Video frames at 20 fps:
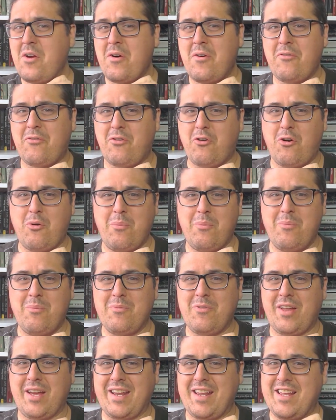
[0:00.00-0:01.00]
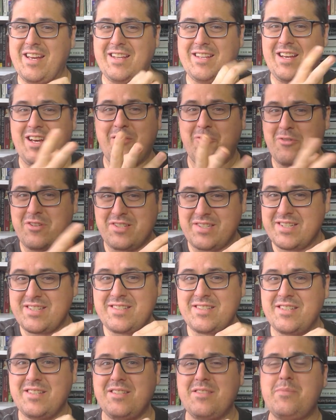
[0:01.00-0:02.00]
form like a
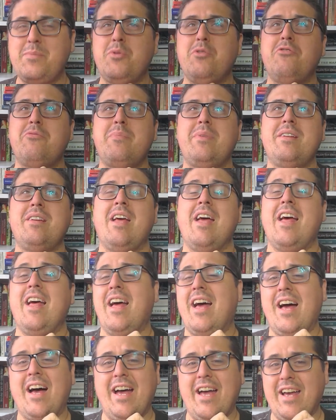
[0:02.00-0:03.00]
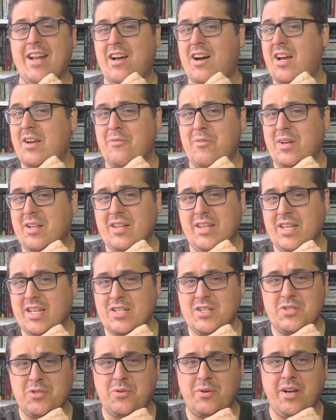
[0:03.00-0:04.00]
resistance movement. And I really
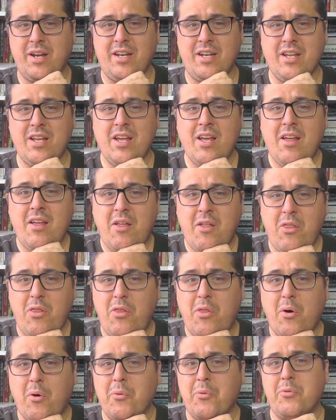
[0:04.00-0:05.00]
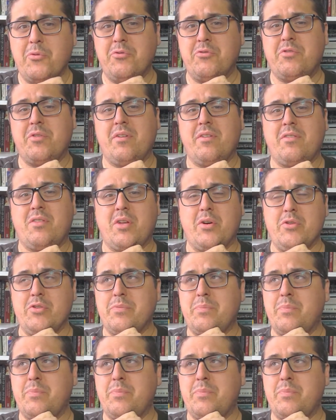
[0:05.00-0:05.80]
enjoyed those, those